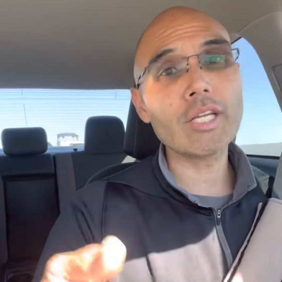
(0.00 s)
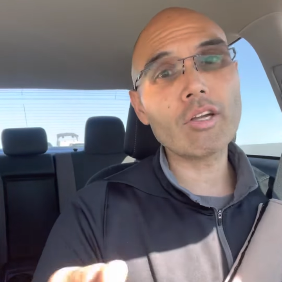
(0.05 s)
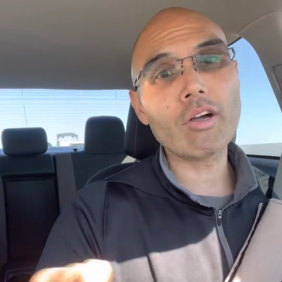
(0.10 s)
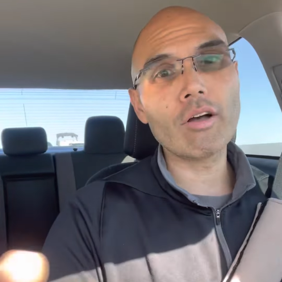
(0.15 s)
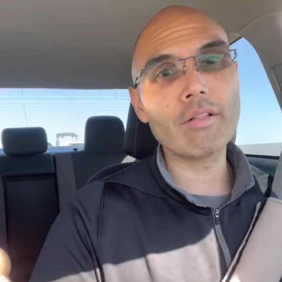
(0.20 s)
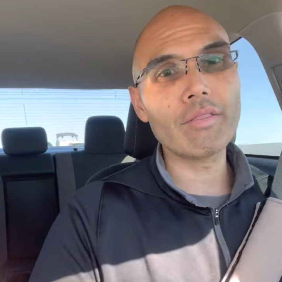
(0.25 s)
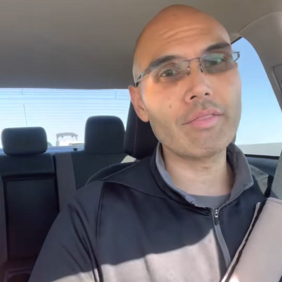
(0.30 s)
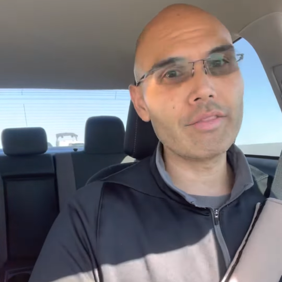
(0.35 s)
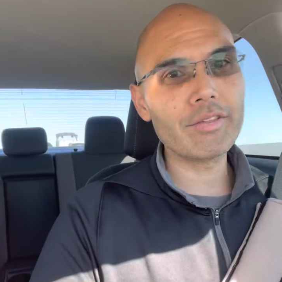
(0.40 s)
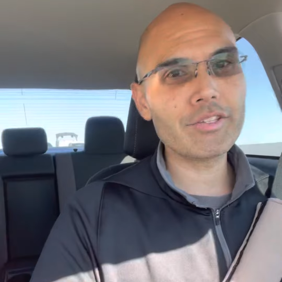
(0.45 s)

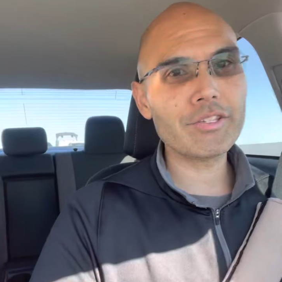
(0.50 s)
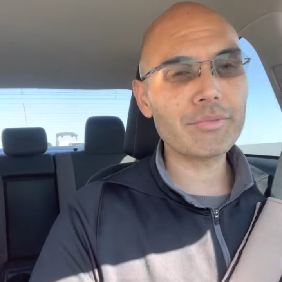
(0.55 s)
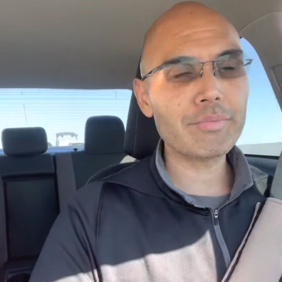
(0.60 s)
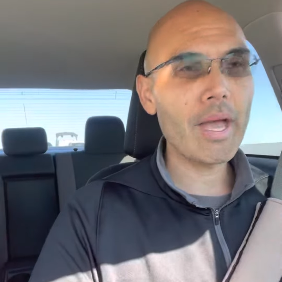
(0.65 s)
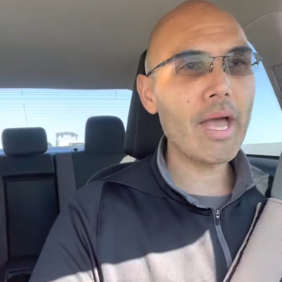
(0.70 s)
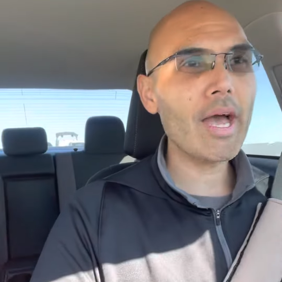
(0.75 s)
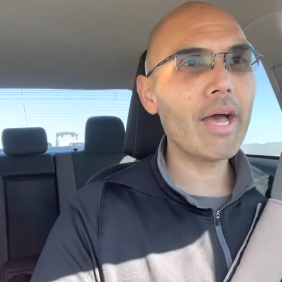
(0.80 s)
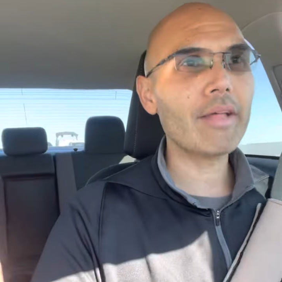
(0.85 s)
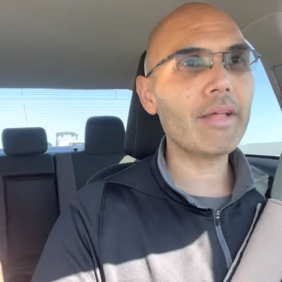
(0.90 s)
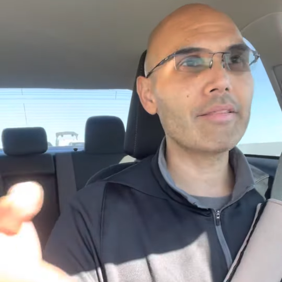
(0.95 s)
on this
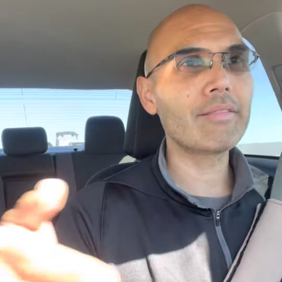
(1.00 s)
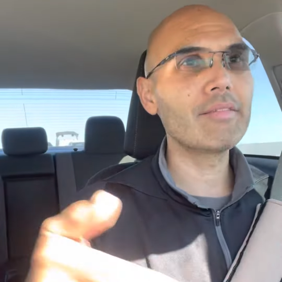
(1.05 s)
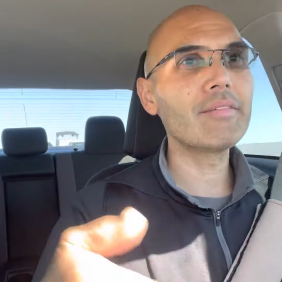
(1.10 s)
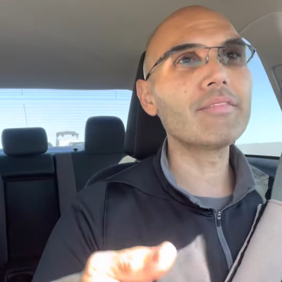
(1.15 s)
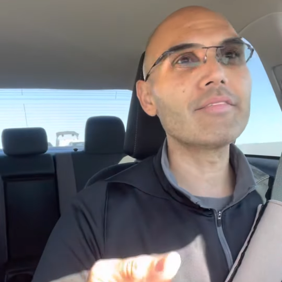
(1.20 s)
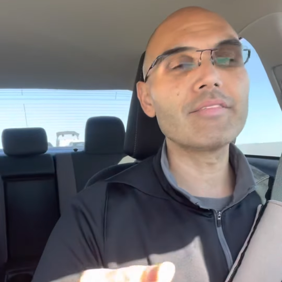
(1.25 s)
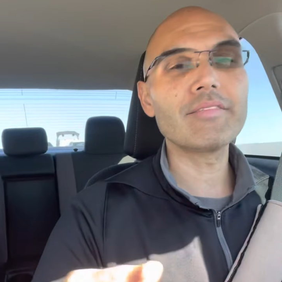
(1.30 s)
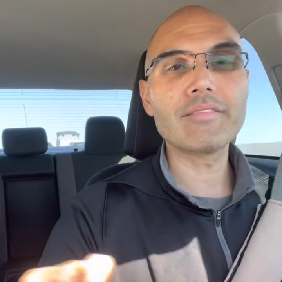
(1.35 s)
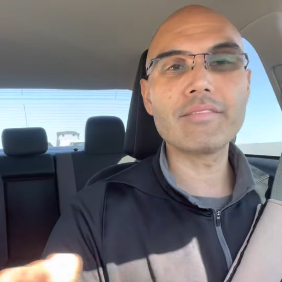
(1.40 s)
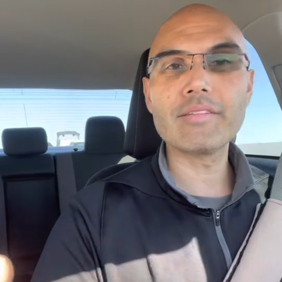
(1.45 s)
path, this
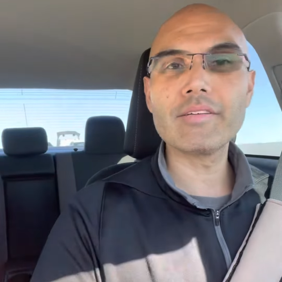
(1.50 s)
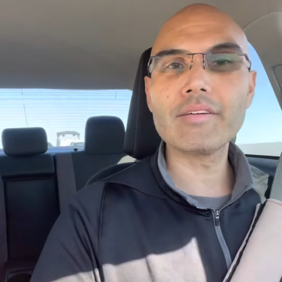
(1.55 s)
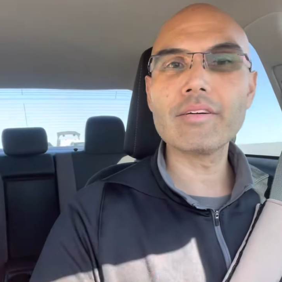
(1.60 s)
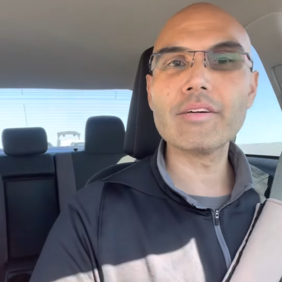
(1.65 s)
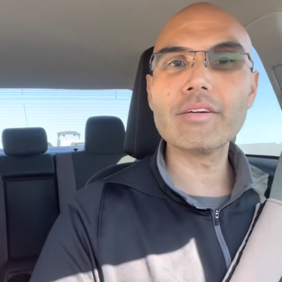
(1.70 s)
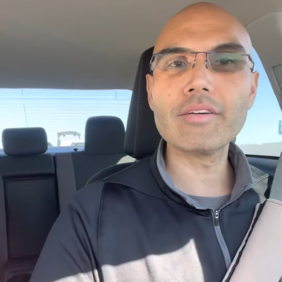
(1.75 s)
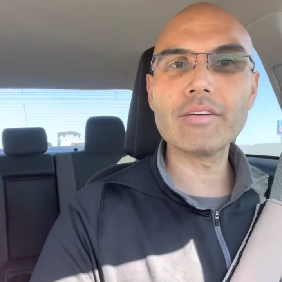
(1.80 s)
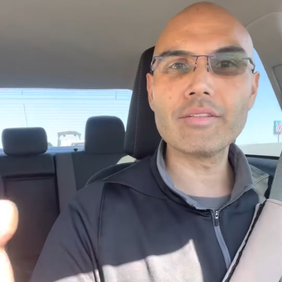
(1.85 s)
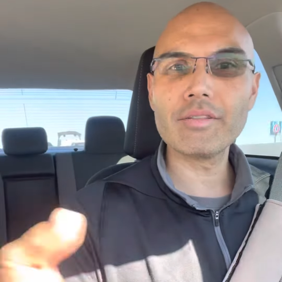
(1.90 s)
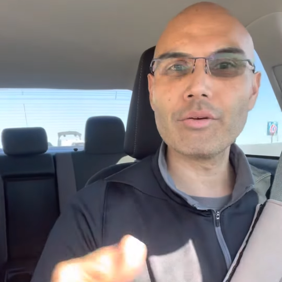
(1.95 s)
is
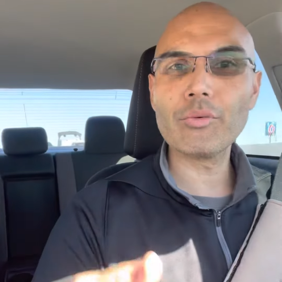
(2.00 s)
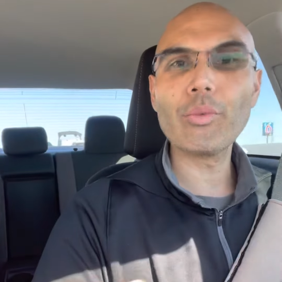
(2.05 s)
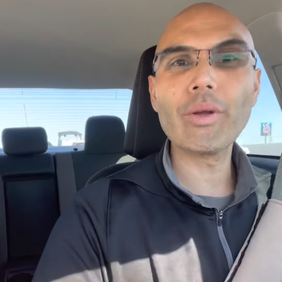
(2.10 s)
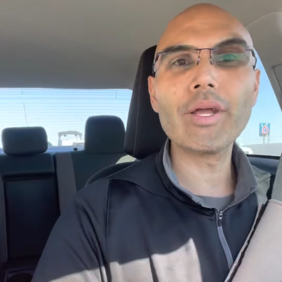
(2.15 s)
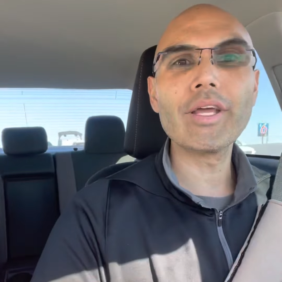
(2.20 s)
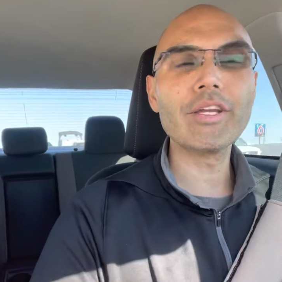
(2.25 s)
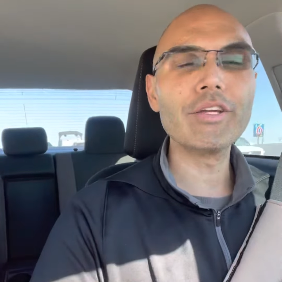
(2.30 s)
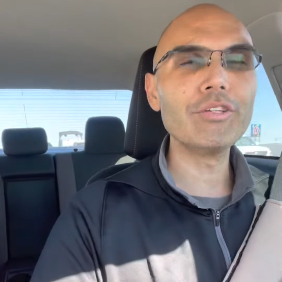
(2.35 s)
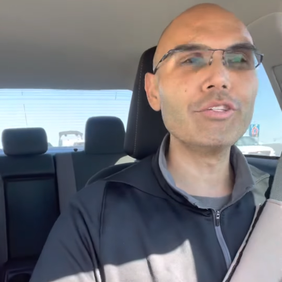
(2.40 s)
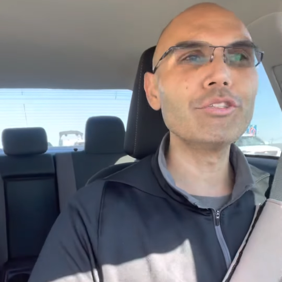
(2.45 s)
the
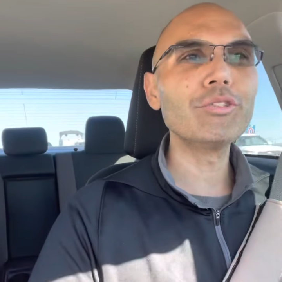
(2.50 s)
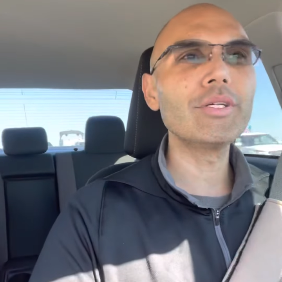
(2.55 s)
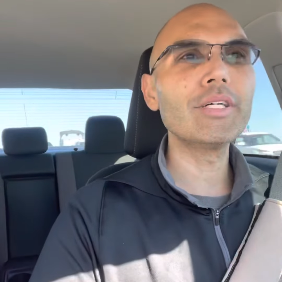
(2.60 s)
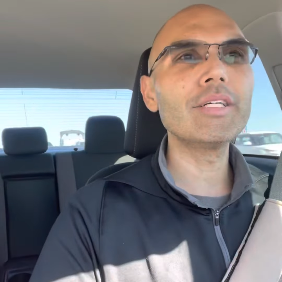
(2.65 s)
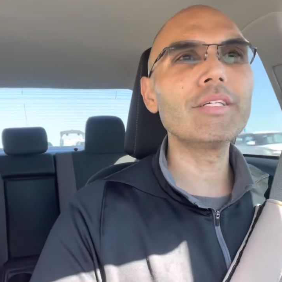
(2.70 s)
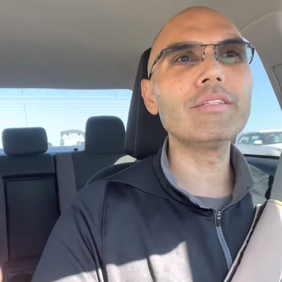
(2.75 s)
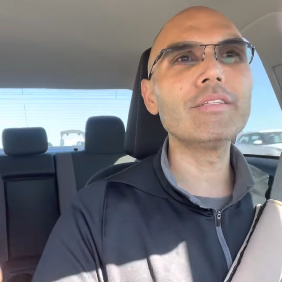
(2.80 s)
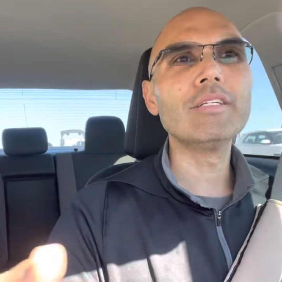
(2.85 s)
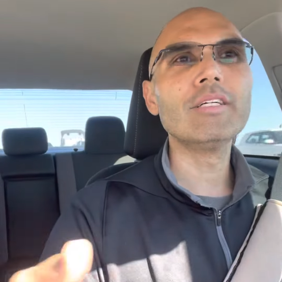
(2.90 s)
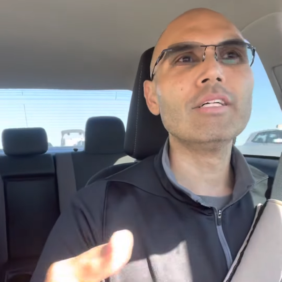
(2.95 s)
way to do
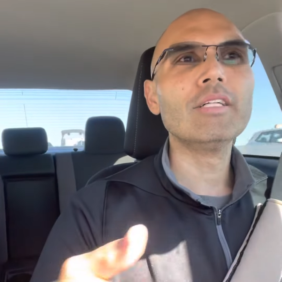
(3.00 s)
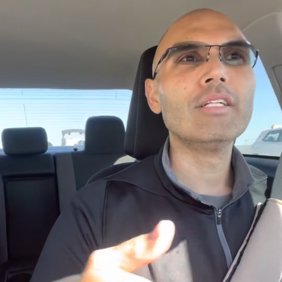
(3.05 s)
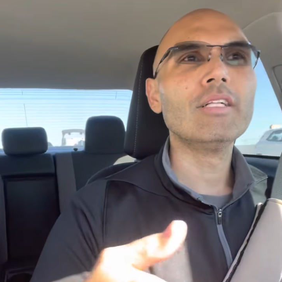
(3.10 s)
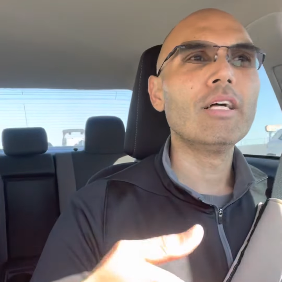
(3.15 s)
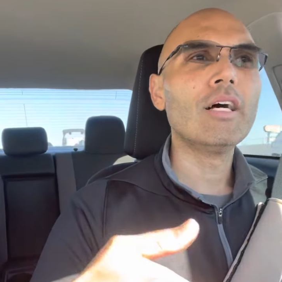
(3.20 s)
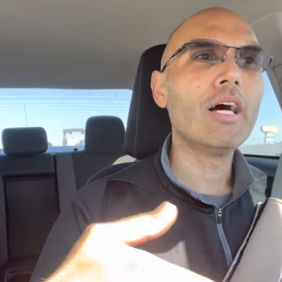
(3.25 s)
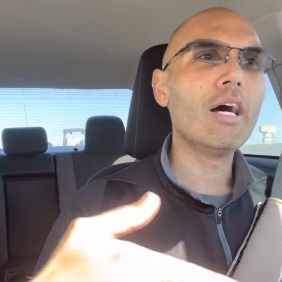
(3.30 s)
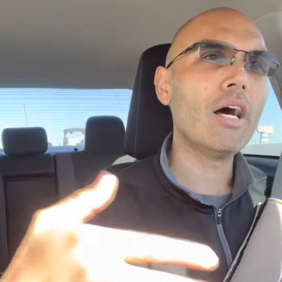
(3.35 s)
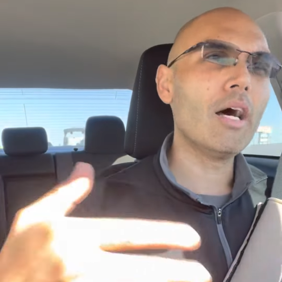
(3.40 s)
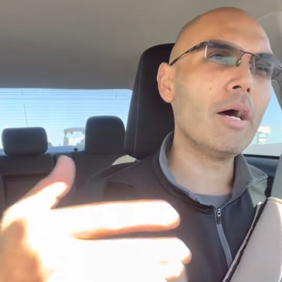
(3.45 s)
it,
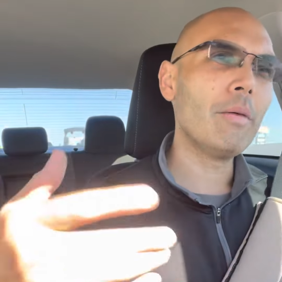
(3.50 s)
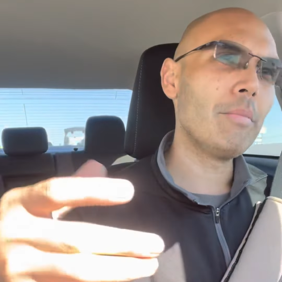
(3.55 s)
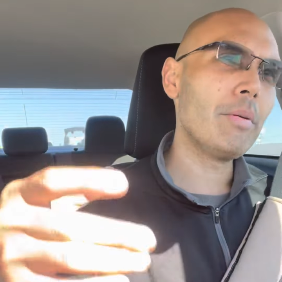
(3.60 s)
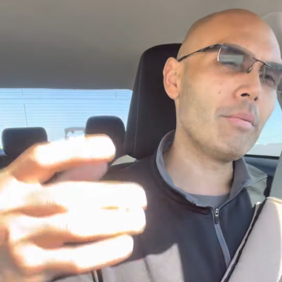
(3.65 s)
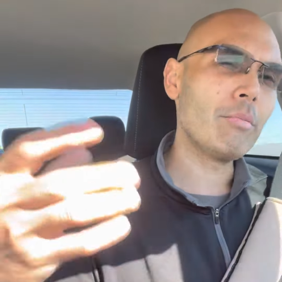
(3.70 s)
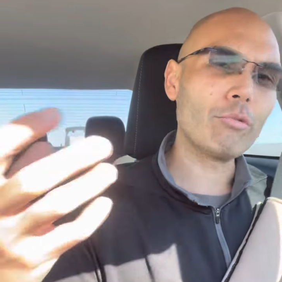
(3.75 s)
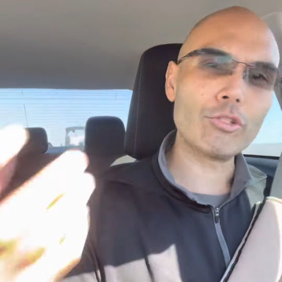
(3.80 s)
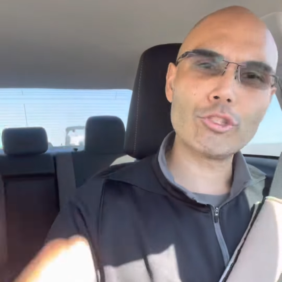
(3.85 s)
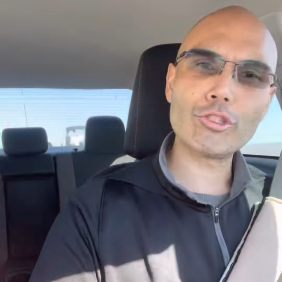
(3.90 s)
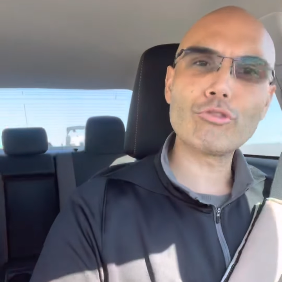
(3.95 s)
a bit
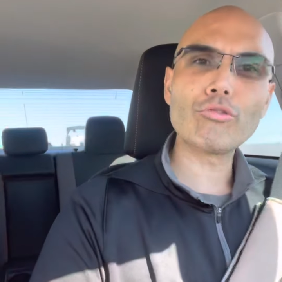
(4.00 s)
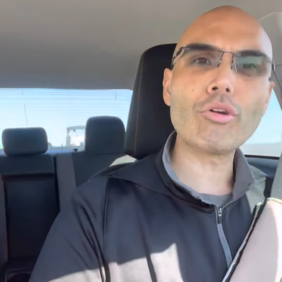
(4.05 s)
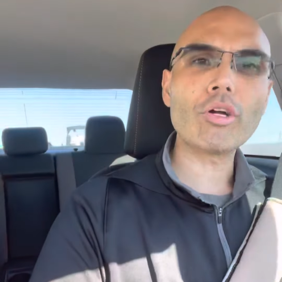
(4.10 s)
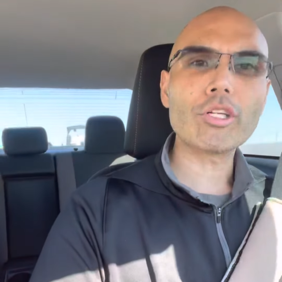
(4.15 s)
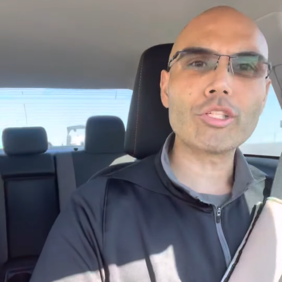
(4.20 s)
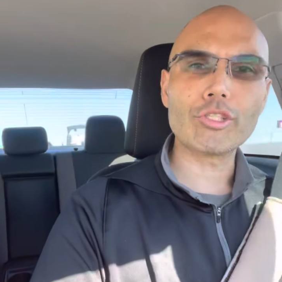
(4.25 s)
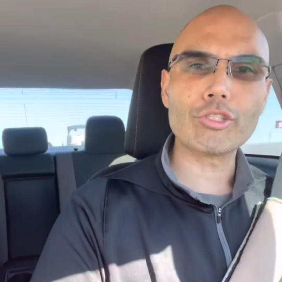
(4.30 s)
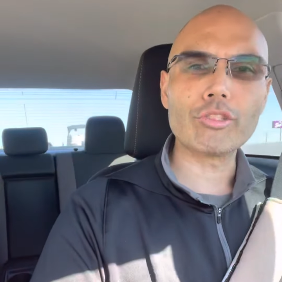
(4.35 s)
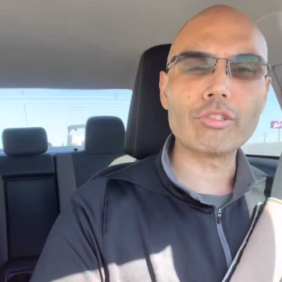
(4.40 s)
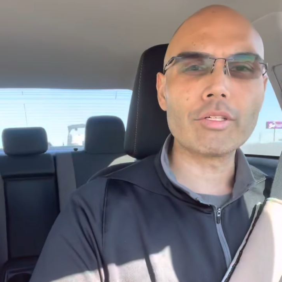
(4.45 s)
more
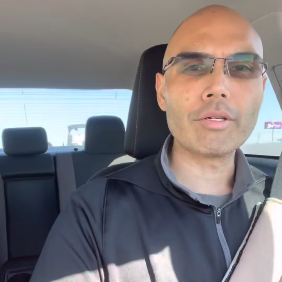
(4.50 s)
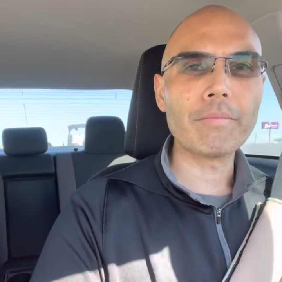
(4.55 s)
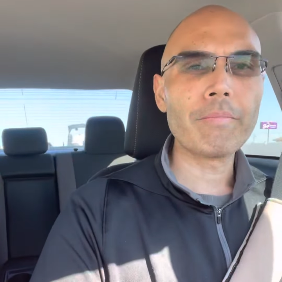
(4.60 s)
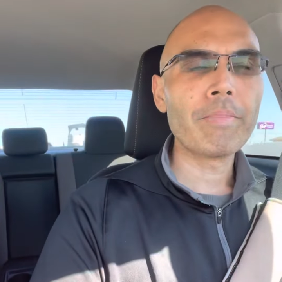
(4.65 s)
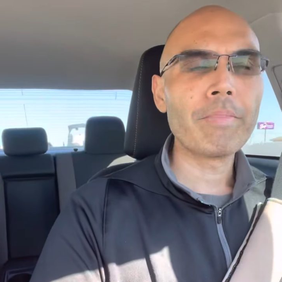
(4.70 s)
structured.